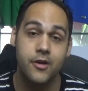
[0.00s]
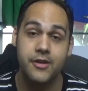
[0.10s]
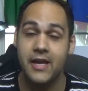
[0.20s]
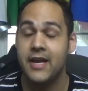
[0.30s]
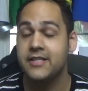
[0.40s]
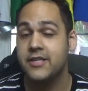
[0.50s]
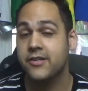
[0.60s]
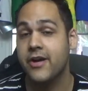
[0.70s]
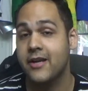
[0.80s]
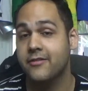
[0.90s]
The
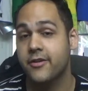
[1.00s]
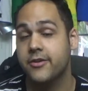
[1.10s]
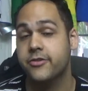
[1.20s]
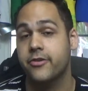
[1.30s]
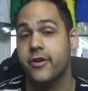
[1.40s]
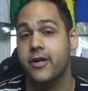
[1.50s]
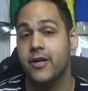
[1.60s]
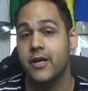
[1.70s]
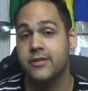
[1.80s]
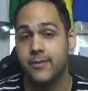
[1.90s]
8-year anniversary
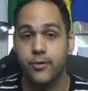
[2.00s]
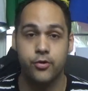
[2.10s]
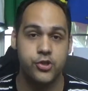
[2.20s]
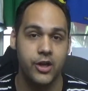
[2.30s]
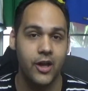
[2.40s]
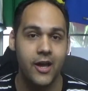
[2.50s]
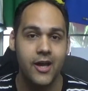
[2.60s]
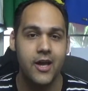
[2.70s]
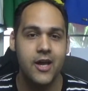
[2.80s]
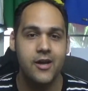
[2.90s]
is approaching.
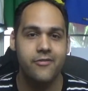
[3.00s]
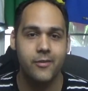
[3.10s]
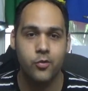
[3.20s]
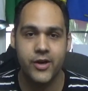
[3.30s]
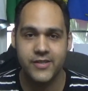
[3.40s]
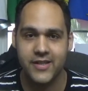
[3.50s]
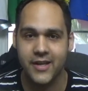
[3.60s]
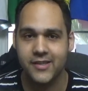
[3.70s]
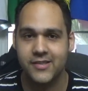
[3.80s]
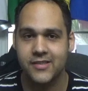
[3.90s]
February
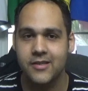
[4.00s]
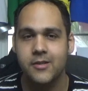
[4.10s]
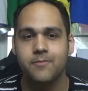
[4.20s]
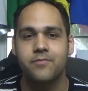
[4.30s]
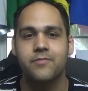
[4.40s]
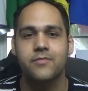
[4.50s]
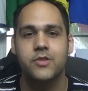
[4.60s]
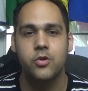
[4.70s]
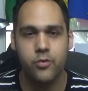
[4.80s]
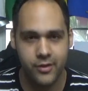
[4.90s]
6,
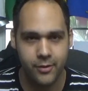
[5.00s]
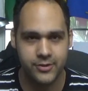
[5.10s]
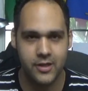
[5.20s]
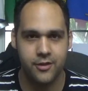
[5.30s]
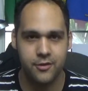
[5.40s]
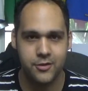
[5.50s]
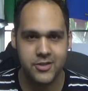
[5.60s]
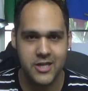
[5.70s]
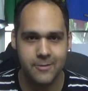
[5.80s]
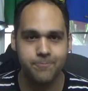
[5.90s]

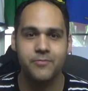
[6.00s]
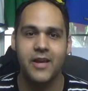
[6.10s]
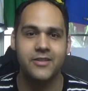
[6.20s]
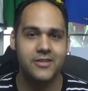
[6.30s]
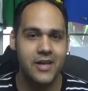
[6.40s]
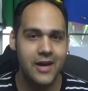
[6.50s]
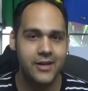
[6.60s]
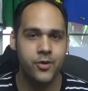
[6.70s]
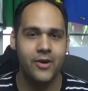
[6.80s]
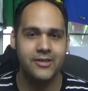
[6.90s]
2013,
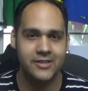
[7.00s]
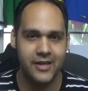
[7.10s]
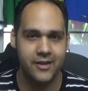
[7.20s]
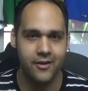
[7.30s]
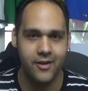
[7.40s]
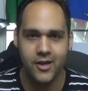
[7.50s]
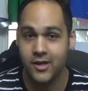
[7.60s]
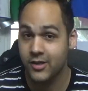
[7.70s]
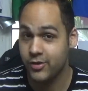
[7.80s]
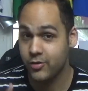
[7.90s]
Estadio Azteca.
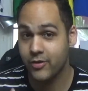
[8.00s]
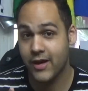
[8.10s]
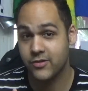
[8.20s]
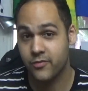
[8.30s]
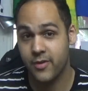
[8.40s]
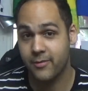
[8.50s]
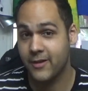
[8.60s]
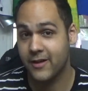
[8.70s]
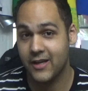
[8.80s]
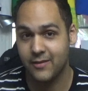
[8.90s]
You guys remember
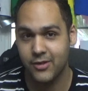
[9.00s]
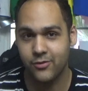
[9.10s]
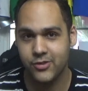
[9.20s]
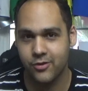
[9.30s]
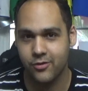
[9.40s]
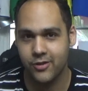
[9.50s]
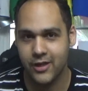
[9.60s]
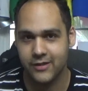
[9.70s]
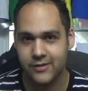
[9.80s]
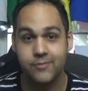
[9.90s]
that game, don't you?
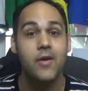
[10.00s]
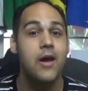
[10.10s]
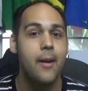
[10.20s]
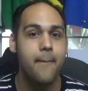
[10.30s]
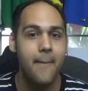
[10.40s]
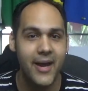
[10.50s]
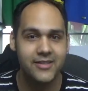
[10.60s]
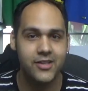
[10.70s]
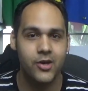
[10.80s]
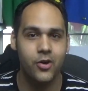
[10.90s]
Yes.
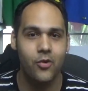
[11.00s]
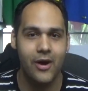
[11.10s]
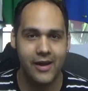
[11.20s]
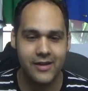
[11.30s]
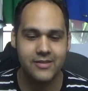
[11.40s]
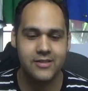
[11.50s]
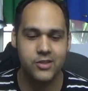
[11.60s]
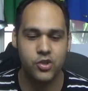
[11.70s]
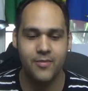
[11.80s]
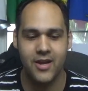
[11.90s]
Mexico
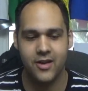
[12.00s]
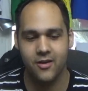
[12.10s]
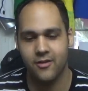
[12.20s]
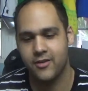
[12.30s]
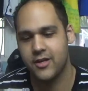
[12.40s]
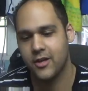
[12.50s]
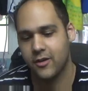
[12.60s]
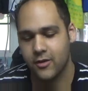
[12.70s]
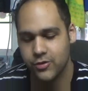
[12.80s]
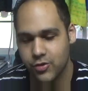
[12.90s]
against Jamaica, the
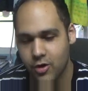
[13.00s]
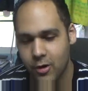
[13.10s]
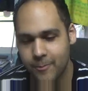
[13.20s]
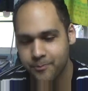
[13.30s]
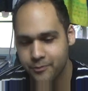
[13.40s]
0-0 draw.